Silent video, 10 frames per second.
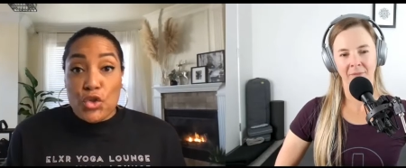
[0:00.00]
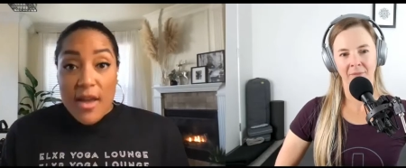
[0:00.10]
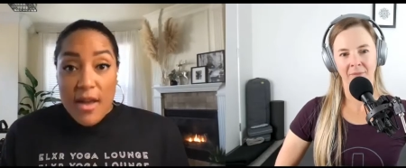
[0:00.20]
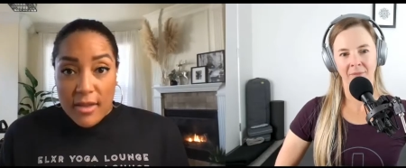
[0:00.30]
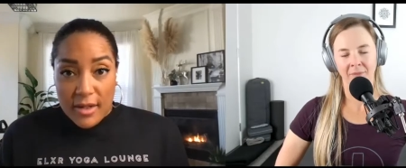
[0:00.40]

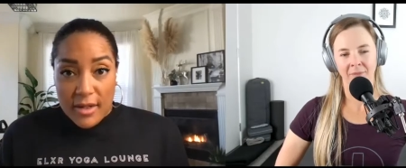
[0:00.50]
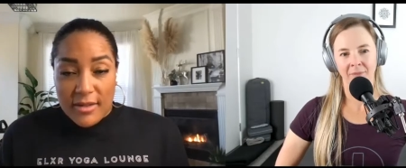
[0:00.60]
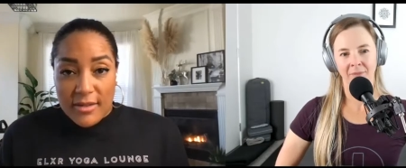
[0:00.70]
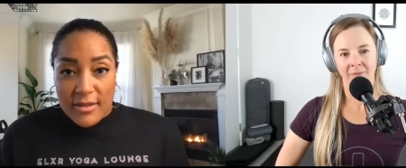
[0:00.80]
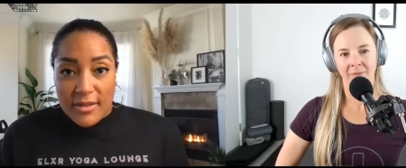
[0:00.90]
Speaker 1: reality,
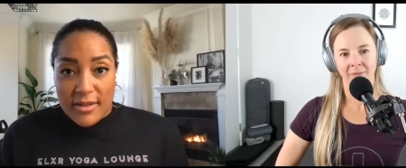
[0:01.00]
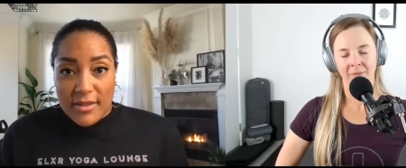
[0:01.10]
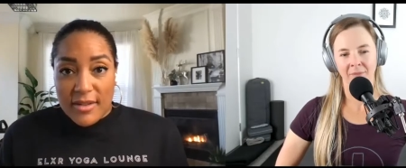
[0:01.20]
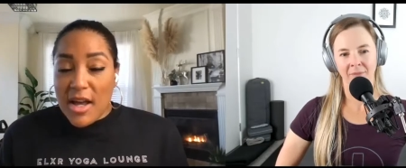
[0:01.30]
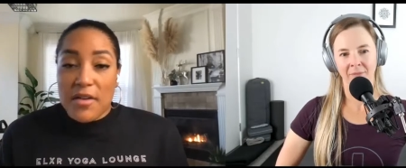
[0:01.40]

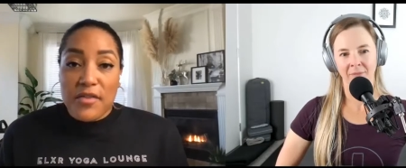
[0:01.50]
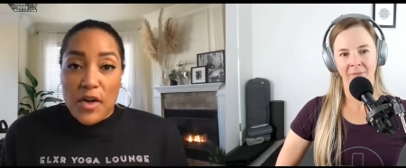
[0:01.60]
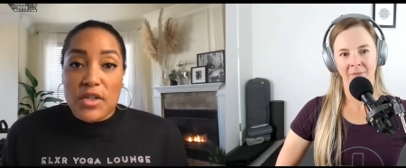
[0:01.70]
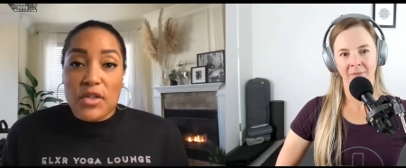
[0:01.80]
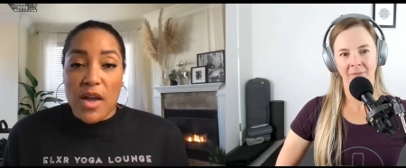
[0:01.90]
not a
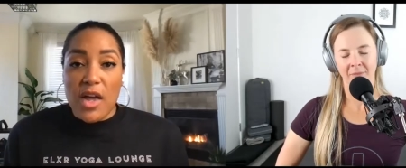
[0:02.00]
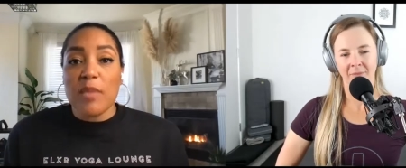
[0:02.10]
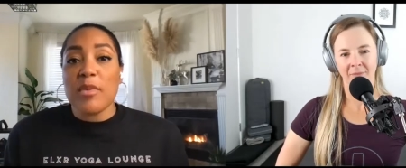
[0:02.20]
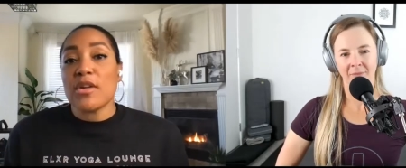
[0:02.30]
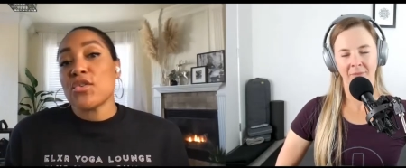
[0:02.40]
false reality,
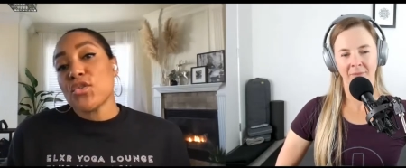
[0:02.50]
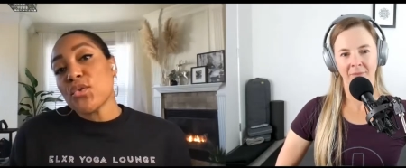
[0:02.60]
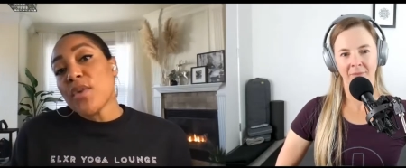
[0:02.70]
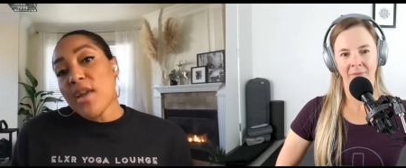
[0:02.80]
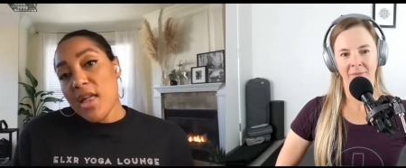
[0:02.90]
but a true
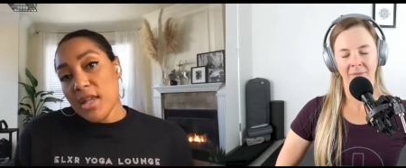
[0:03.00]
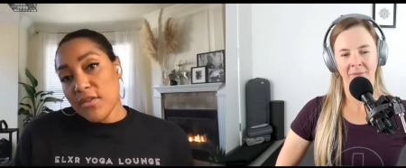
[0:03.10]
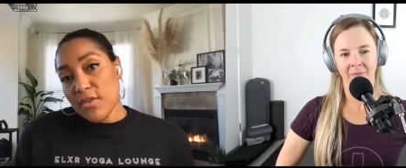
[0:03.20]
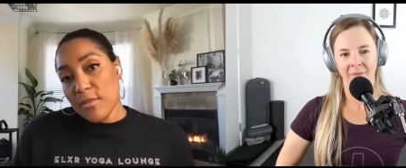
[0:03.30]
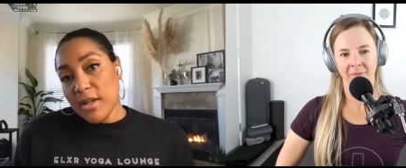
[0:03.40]
reality
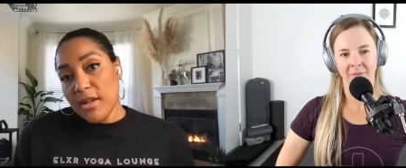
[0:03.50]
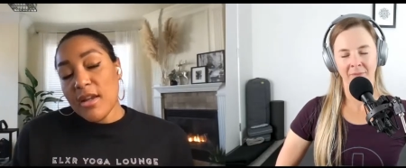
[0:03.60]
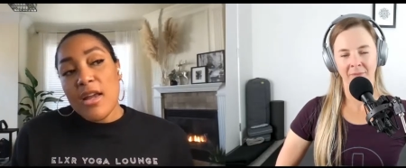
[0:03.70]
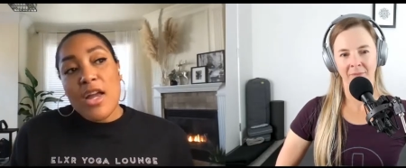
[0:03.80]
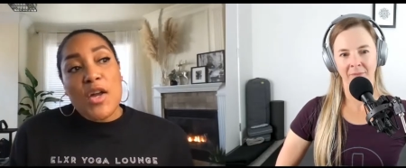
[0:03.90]
for me,
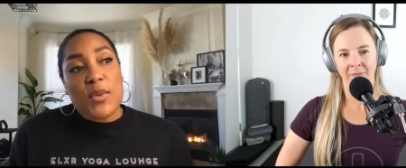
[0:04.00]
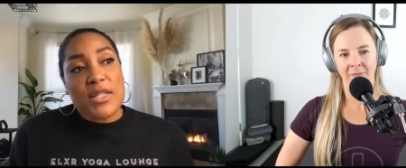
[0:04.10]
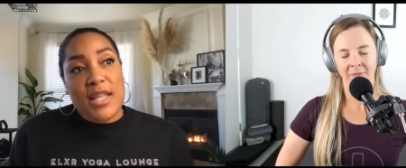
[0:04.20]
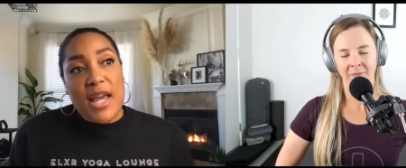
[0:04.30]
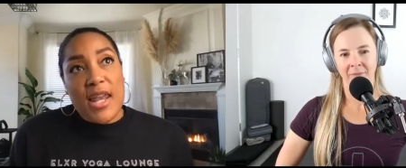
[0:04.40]

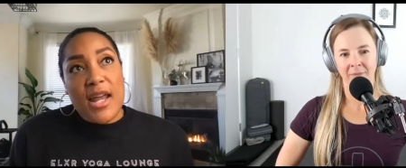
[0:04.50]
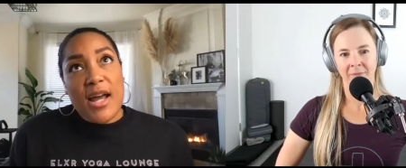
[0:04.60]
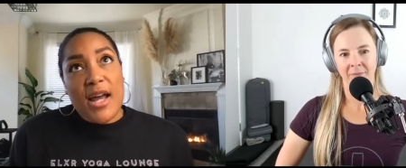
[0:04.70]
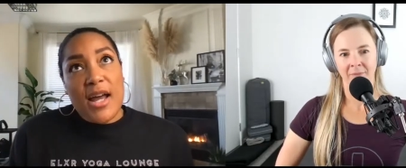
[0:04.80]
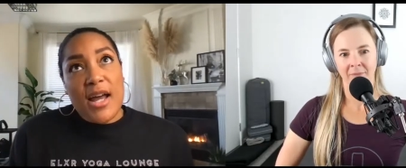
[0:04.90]
was that
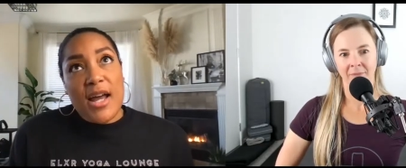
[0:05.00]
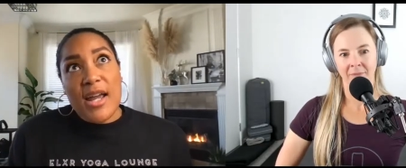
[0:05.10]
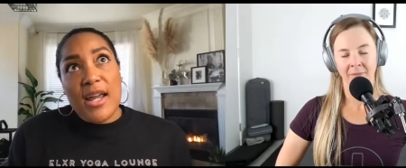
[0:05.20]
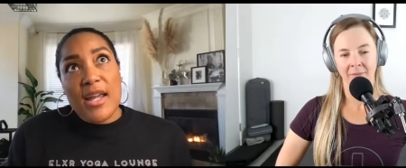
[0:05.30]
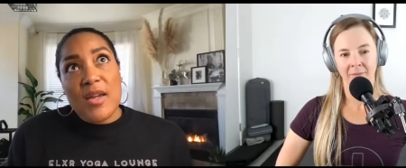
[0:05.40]

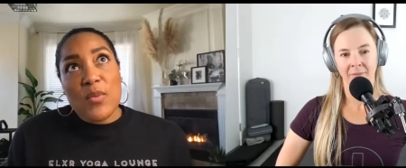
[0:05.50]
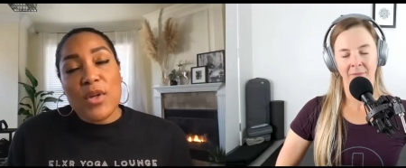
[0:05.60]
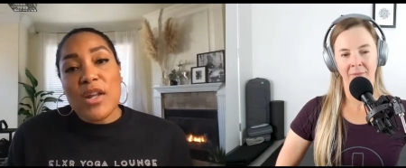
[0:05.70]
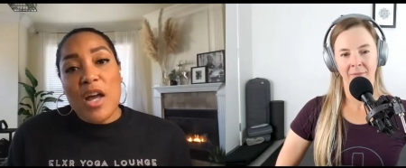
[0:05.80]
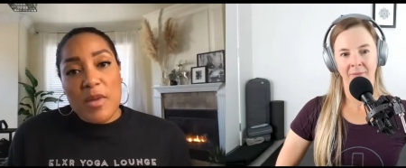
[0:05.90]
I
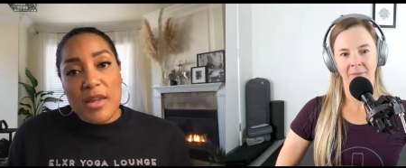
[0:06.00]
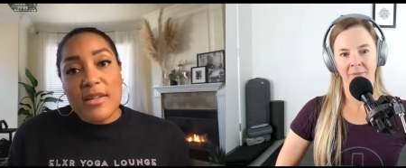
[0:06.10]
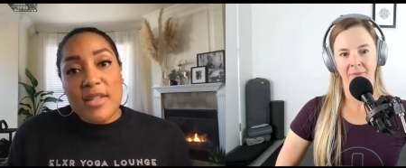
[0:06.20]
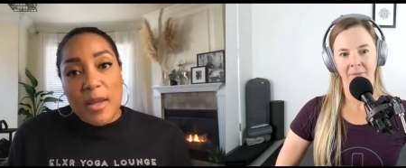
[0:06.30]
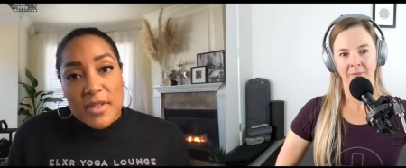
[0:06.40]
would not be
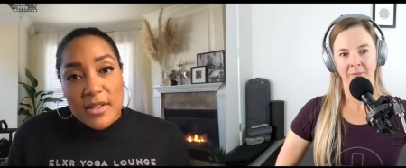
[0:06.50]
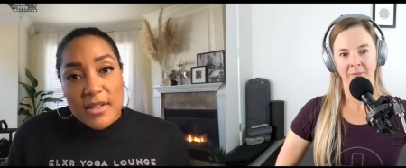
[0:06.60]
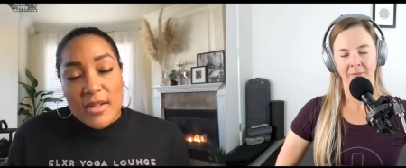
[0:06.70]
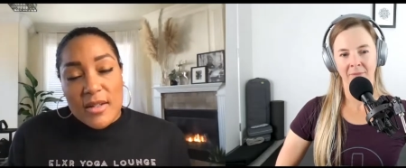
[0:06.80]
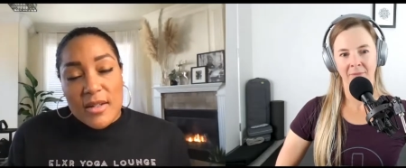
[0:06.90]

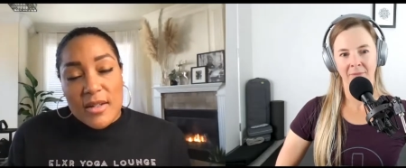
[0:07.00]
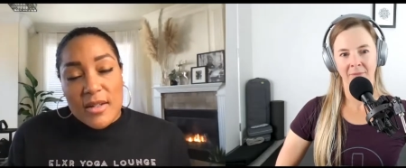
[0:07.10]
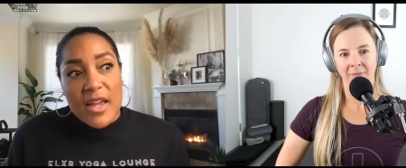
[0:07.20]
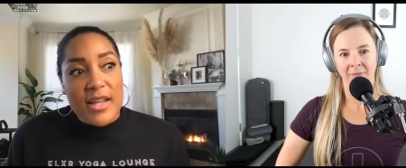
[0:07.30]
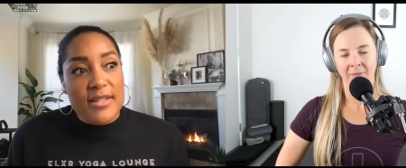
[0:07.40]
accepted
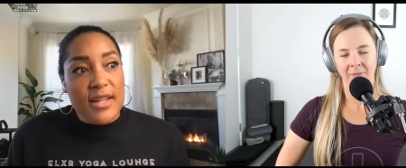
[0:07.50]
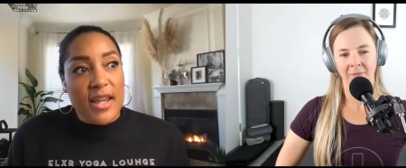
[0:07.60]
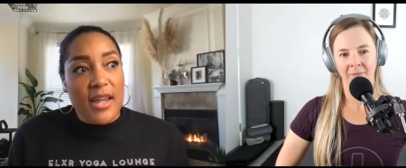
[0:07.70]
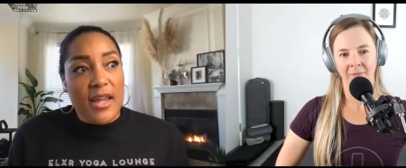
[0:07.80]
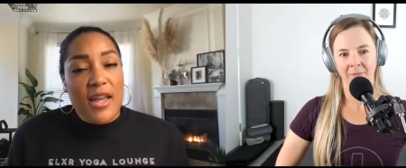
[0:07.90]
as
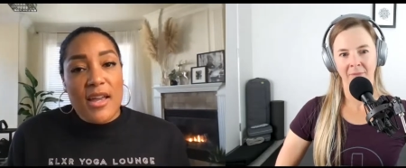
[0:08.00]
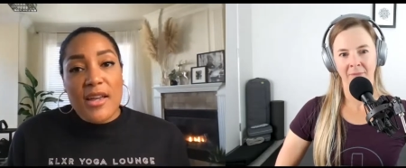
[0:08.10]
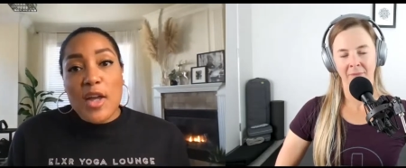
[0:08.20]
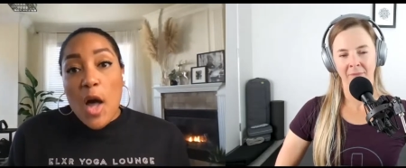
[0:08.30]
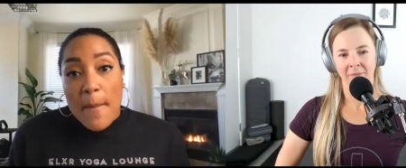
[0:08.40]
a
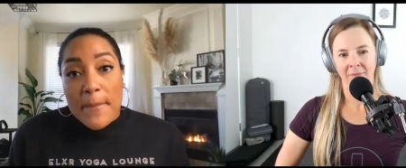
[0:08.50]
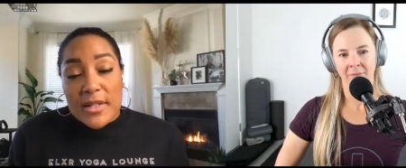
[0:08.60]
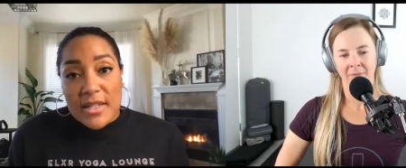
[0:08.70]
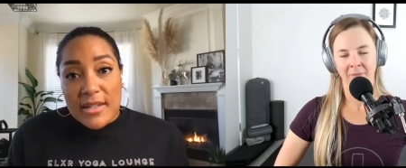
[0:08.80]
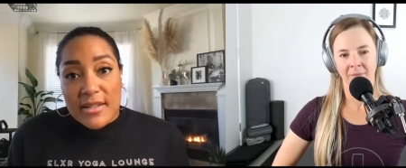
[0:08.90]

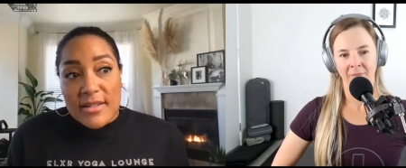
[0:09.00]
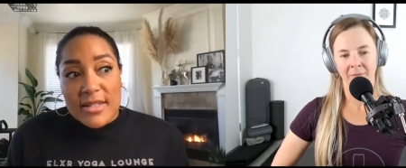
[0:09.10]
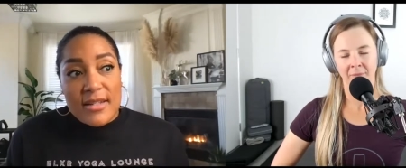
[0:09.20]
competent,